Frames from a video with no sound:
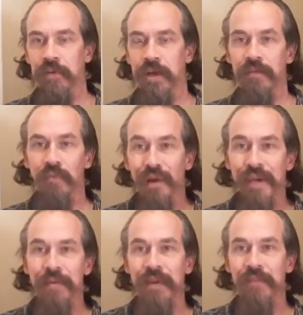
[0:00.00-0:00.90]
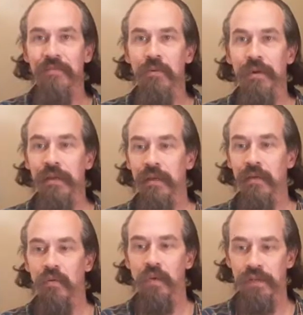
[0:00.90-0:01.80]
track of what I paid for it,
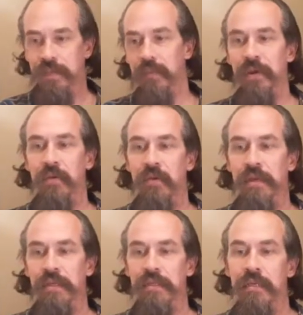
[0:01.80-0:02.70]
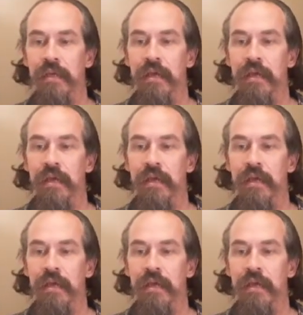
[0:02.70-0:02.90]
what shipping was,